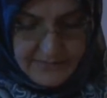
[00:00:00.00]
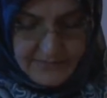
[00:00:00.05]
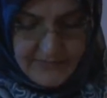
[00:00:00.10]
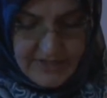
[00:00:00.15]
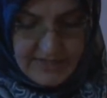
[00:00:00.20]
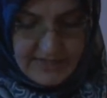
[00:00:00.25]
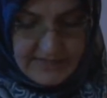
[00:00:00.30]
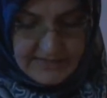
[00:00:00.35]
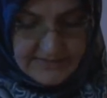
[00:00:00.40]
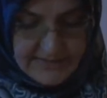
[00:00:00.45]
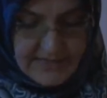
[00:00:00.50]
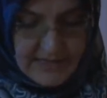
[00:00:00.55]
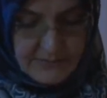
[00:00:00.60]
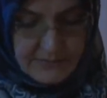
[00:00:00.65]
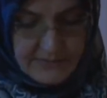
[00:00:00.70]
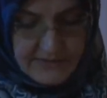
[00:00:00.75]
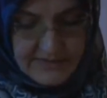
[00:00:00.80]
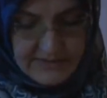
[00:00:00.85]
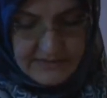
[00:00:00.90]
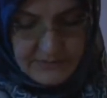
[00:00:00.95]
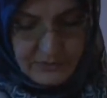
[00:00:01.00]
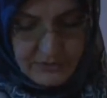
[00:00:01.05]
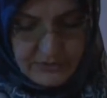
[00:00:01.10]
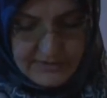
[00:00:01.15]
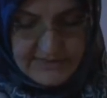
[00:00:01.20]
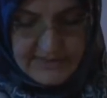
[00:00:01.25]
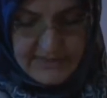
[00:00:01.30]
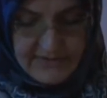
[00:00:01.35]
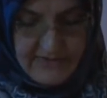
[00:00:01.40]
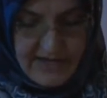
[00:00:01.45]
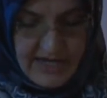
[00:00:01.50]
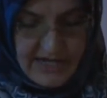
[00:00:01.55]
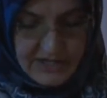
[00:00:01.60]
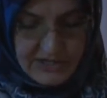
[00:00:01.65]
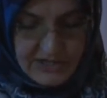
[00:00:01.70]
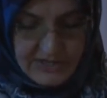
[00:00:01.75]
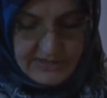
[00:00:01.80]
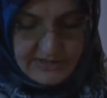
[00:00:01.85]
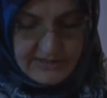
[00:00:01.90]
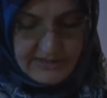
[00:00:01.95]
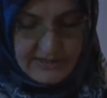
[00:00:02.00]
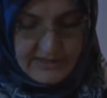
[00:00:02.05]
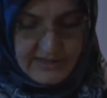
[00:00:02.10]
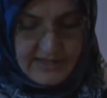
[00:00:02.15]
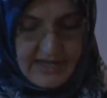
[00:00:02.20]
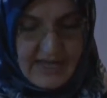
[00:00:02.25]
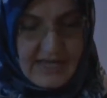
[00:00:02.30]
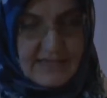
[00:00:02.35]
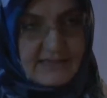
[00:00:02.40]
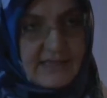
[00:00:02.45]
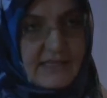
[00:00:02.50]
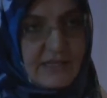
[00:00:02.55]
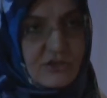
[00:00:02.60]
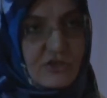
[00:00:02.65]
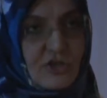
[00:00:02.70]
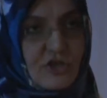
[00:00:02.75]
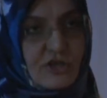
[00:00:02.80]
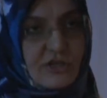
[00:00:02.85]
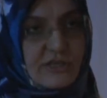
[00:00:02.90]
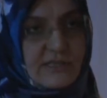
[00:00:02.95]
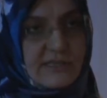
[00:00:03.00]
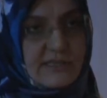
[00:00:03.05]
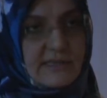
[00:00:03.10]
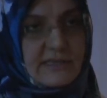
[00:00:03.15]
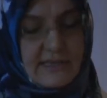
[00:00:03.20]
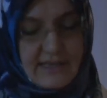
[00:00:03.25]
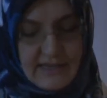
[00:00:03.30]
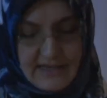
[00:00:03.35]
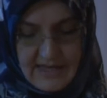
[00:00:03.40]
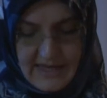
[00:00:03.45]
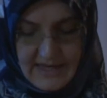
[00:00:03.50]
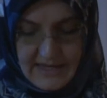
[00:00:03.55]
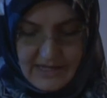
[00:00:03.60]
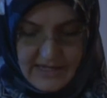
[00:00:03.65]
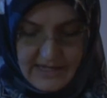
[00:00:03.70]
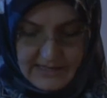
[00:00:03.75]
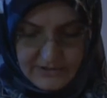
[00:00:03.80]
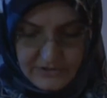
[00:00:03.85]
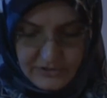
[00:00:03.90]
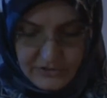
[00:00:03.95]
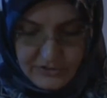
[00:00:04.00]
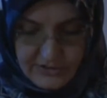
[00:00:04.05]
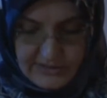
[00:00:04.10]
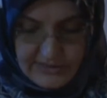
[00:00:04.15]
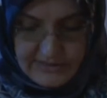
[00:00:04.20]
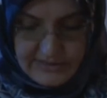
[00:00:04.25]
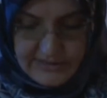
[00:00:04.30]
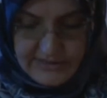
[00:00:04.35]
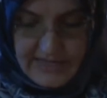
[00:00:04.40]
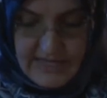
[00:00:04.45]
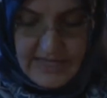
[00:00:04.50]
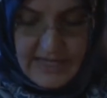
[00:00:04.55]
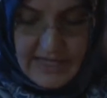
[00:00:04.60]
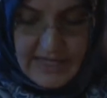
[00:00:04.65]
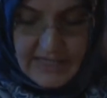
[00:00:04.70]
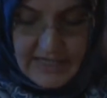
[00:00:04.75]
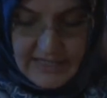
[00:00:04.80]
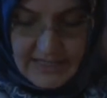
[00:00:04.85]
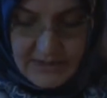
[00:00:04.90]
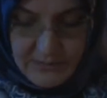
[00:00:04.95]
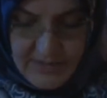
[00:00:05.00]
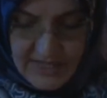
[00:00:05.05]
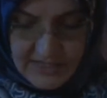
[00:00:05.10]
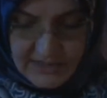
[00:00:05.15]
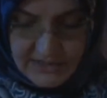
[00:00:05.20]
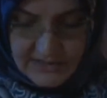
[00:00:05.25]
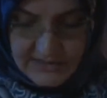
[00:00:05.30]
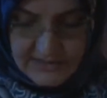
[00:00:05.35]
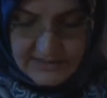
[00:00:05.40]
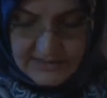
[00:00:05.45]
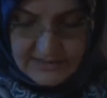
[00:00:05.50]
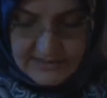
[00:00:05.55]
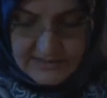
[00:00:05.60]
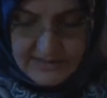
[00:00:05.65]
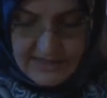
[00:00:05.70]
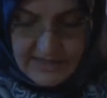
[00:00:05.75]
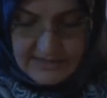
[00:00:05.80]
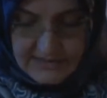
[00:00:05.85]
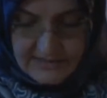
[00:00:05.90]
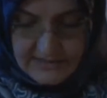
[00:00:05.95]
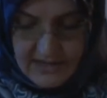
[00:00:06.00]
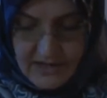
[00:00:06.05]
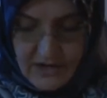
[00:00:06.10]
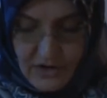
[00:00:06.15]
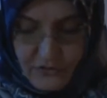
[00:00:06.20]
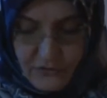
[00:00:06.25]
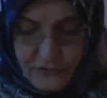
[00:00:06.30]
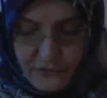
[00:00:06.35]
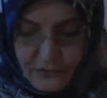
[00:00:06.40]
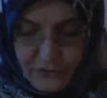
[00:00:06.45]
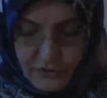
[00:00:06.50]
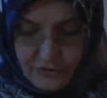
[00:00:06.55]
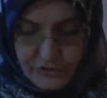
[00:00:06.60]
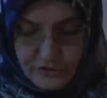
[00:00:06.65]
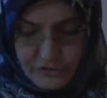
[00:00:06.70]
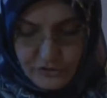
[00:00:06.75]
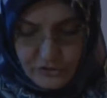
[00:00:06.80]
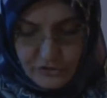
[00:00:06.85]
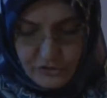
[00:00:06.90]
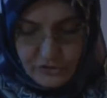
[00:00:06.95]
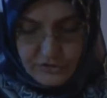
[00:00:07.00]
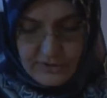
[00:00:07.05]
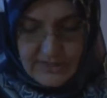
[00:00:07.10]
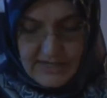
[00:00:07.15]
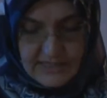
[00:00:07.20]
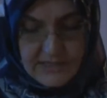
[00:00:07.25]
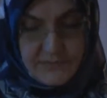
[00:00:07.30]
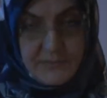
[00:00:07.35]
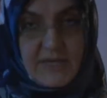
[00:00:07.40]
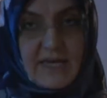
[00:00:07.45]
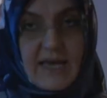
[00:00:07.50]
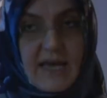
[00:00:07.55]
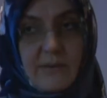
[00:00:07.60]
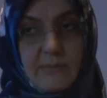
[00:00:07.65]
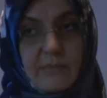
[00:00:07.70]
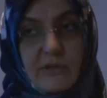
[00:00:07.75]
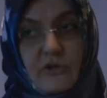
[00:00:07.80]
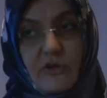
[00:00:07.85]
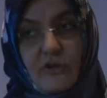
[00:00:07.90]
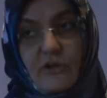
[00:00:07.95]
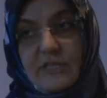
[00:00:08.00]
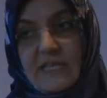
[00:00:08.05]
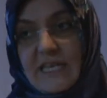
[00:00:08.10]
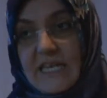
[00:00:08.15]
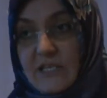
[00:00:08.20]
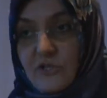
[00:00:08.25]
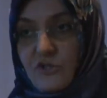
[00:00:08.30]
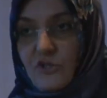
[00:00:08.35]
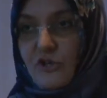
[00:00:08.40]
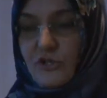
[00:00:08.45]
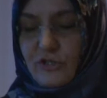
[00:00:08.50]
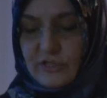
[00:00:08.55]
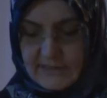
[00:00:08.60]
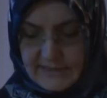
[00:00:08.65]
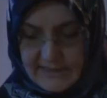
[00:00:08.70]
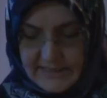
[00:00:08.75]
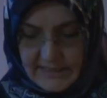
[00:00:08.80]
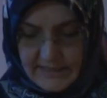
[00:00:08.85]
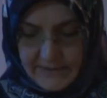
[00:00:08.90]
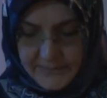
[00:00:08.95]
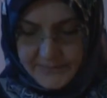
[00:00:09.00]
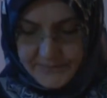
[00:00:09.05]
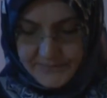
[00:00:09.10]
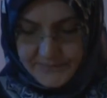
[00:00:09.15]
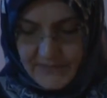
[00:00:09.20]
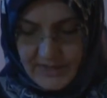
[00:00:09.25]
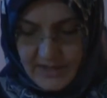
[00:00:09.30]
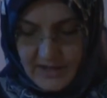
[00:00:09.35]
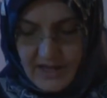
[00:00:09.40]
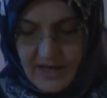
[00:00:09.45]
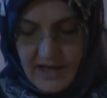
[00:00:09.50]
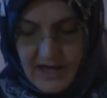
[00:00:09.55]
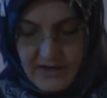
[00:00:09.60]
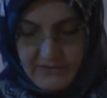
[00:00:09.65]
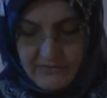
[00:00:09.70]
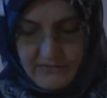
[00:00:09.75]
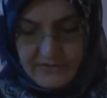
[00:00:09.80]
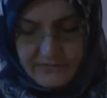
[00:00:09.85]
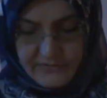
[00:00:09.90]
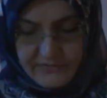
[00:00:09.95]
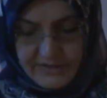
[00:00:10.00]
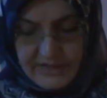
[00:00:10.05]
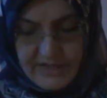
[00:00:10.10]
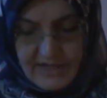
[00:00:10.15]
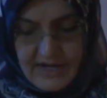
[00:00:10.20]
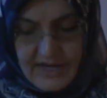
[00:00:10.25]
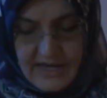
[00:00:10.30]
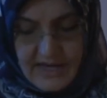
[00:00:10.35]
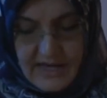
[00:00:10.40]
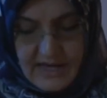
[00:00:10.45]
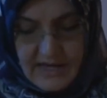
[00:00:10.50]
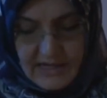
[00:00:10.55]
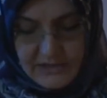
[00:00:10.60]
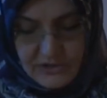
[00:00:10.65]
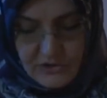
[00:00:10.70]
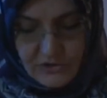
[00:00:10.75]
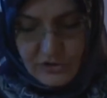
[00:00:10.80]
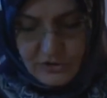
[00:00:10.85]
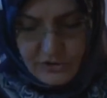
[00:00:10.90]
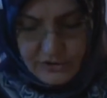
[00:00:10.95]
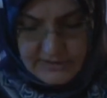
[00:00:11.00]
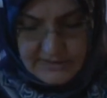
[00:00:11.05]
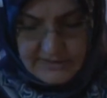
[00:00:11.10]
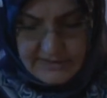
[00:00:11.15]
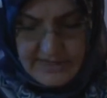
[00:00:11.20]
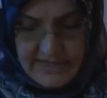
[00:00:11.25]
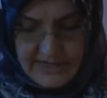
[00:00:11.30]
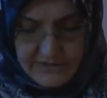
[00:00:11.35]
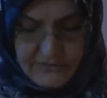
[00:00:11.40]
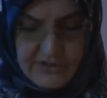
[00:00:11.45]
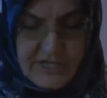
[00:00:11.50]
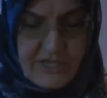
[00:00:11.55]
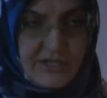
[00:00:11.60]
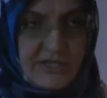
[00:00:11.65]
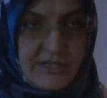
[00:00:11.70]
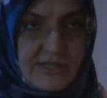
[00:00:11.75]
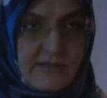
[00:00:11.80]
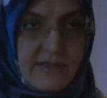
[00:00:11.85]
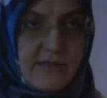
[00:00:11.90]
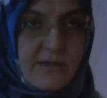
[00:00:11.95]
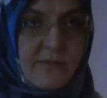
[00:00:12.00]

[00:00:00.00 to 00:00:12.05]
he separates positive action as internal and external. He mentions that force should not be employed internally. However, external aggression